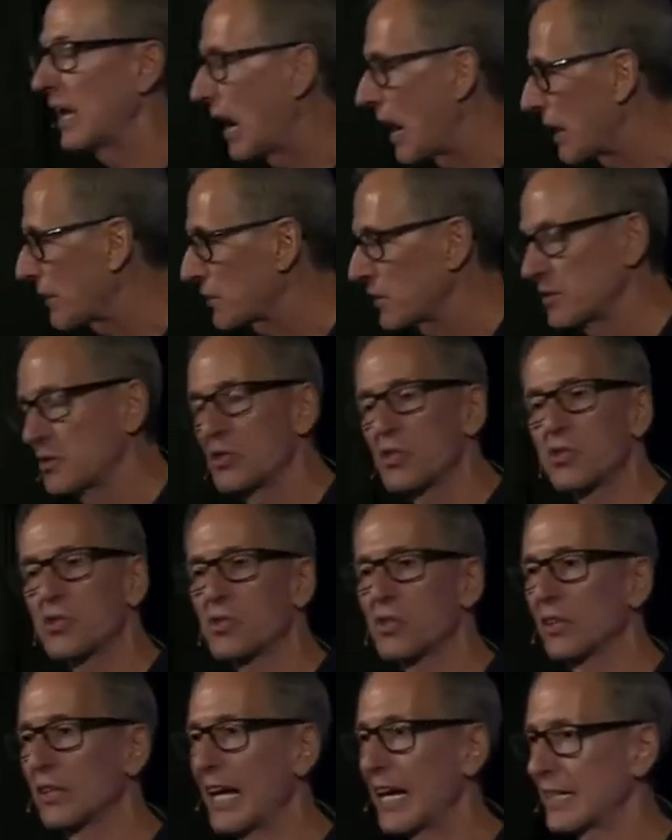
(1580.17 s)
author has just
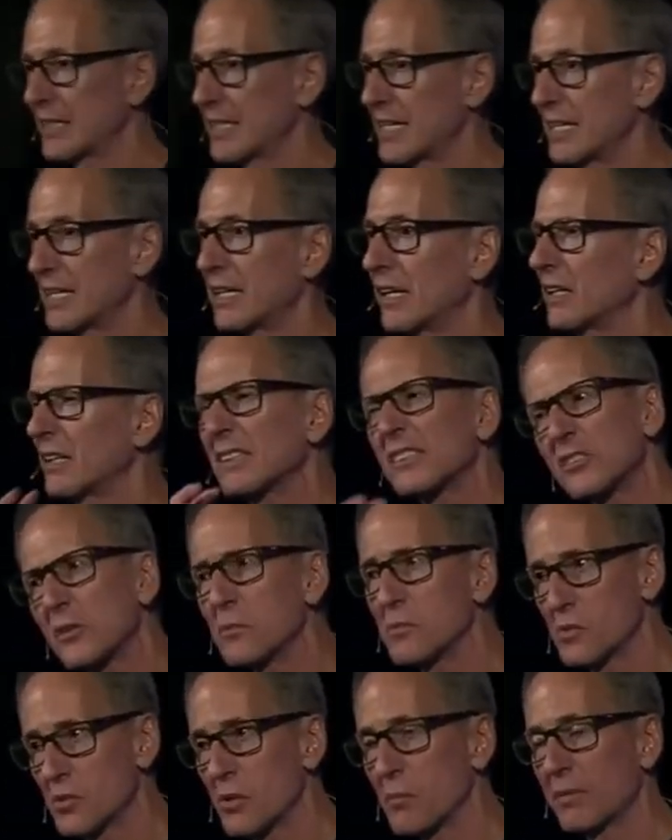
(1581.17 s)
selected
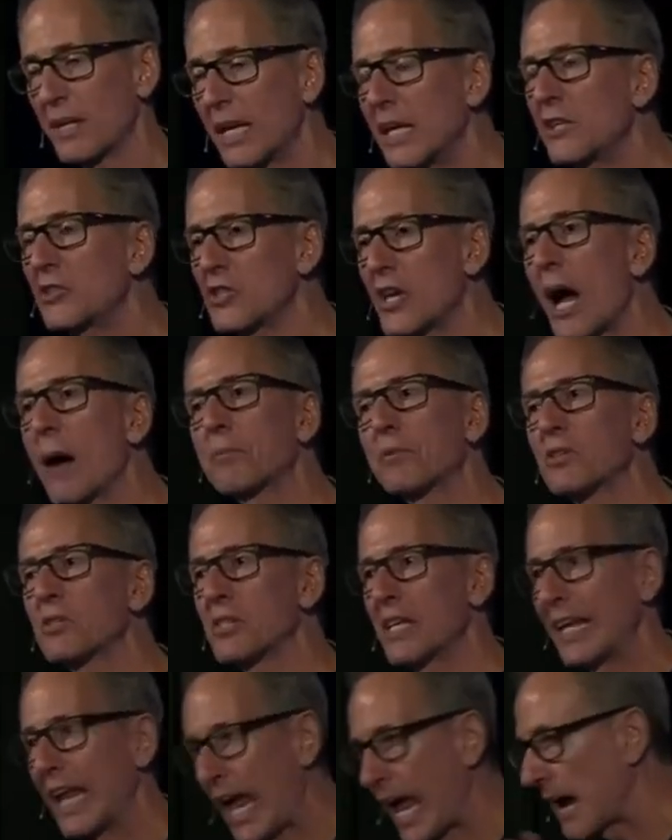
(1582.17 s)
some key chapters
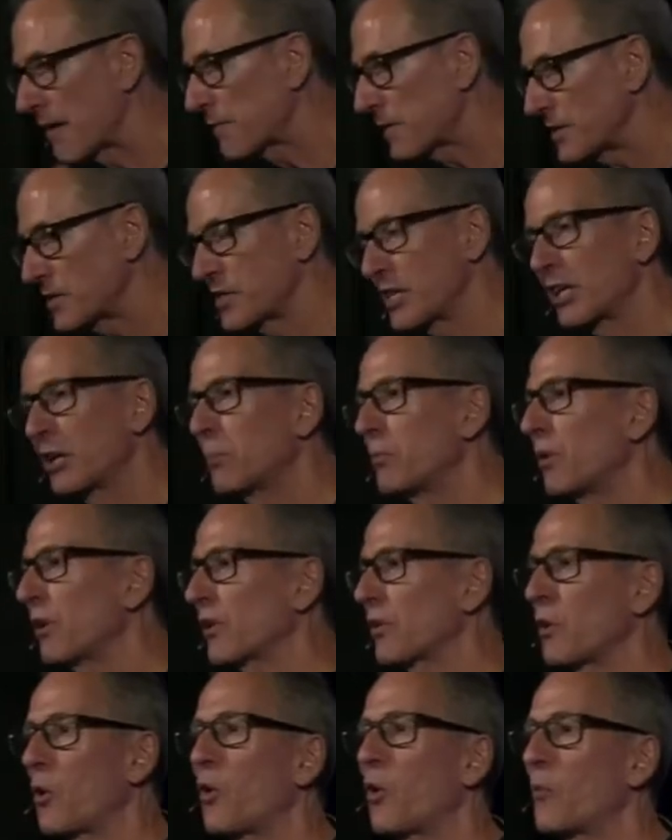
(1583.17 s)
in every single book
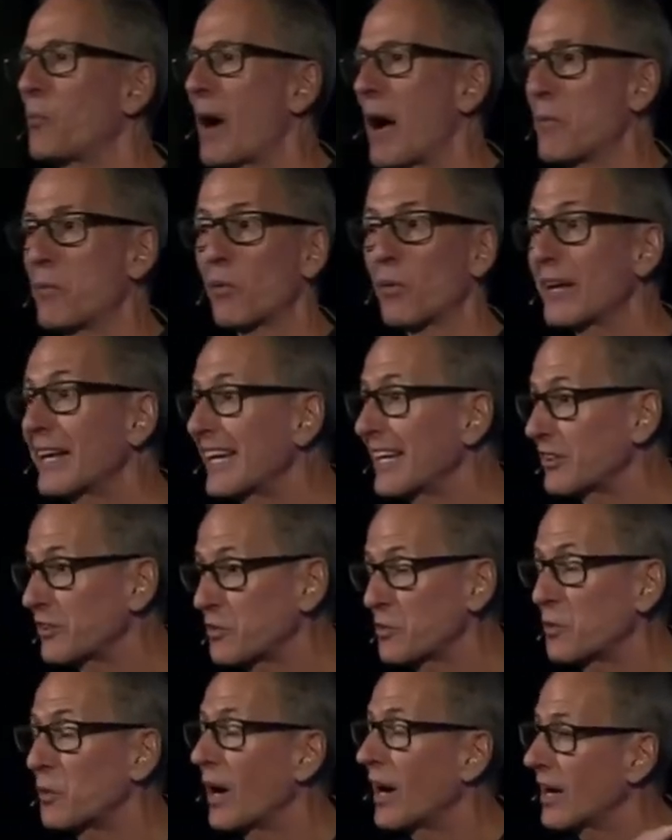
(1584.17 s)
of the whole Bible. We're going to get
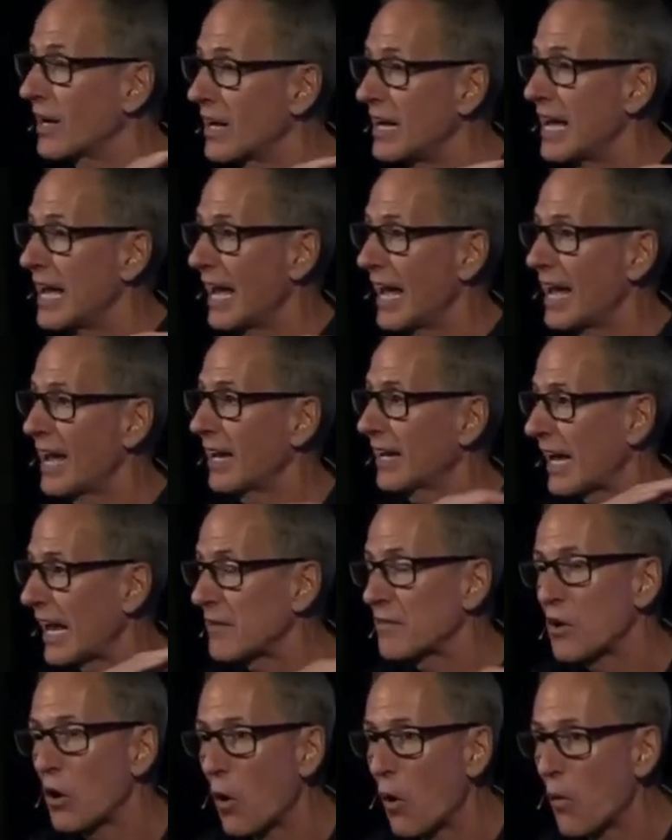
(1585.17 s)
through a kind
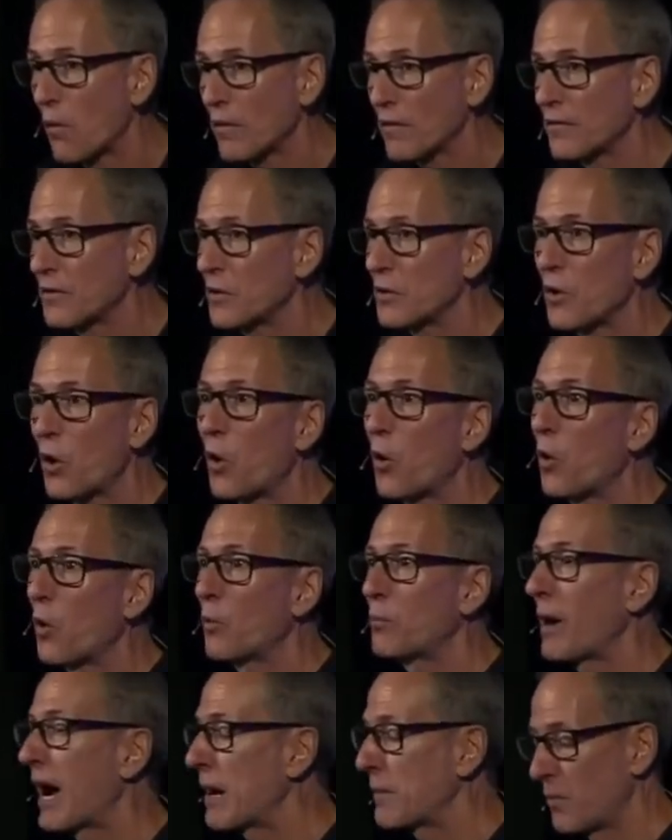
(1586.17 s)
of an overview of the
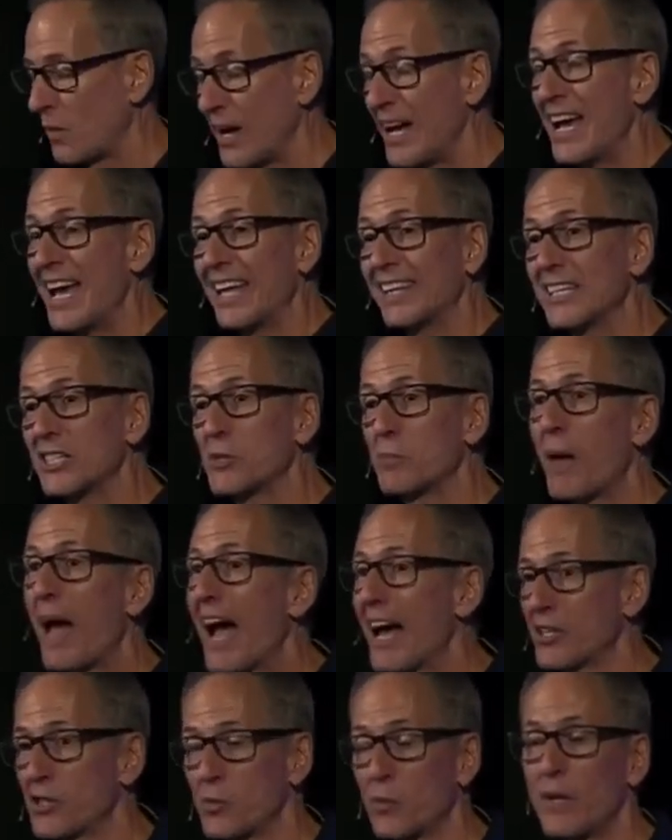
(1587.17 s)
whole Bible. And this
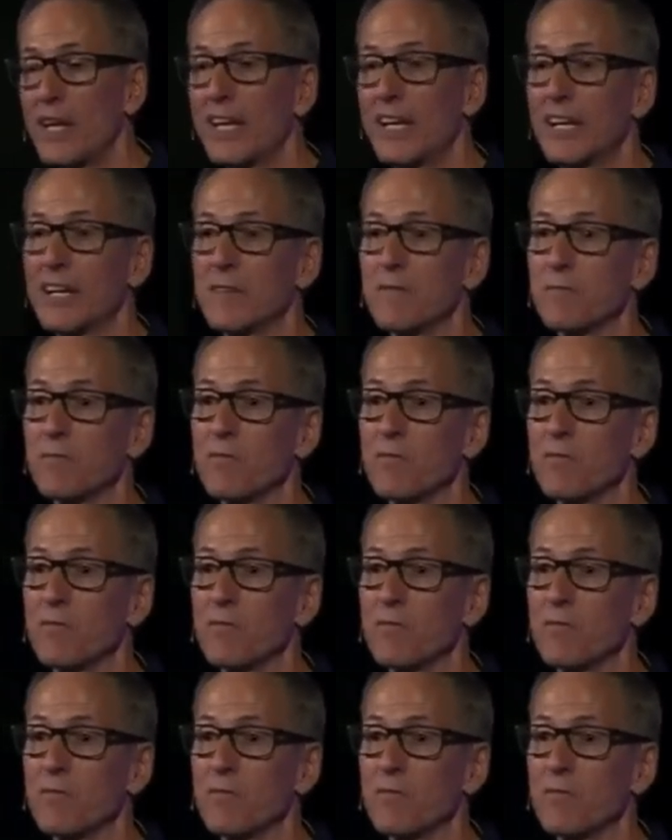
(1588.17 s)
past week,